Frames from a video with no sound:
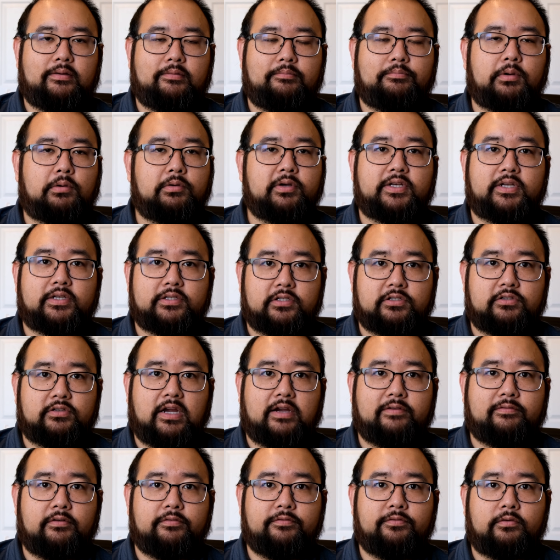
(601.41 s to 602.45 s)
bone conductor
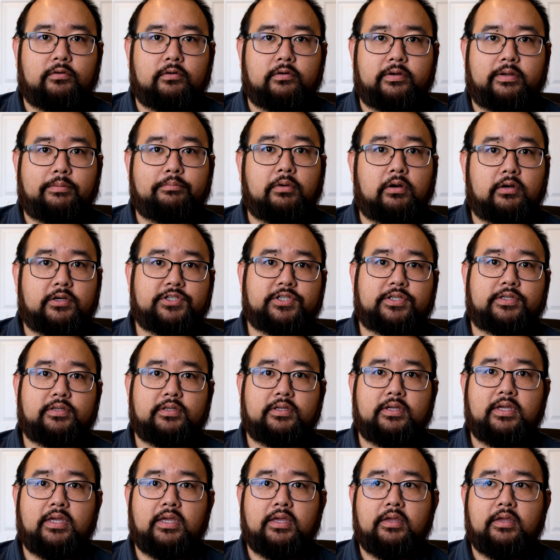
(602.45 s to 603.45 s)
driver for immersion.